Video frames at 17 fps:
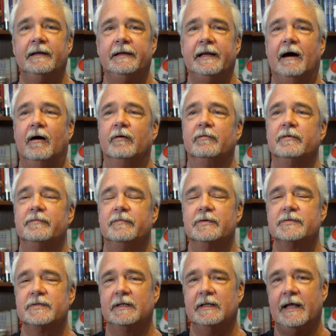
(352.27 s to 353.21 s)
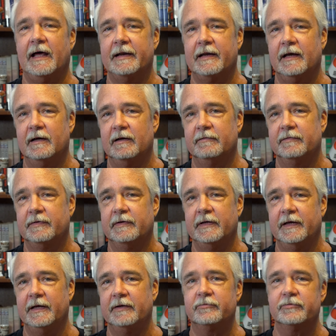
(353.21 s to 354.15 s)
Now, there's a lot
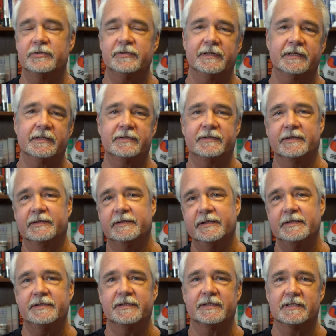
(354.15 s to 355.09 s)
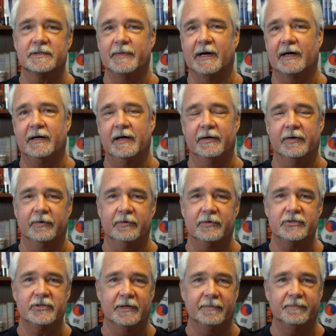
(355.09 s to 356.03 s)
of interesting statistics about gun
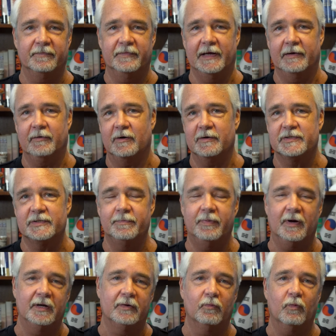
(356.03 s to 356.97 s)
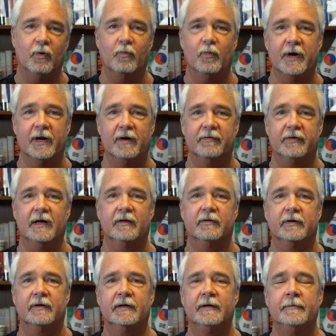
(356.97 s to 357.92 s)
ownership that are spun one way or the
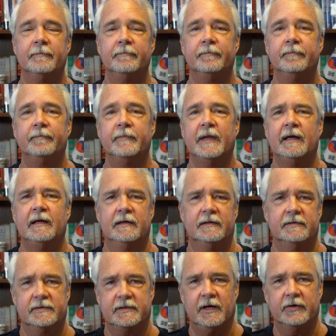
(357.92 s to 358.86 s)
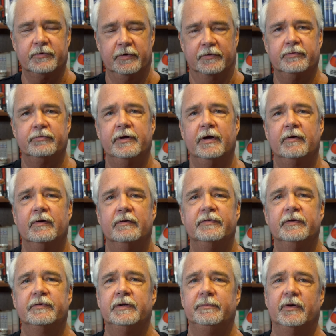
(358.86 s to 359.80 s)
other. It's a country of
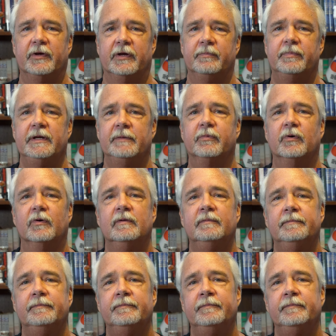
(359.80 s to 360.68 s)
350 million people.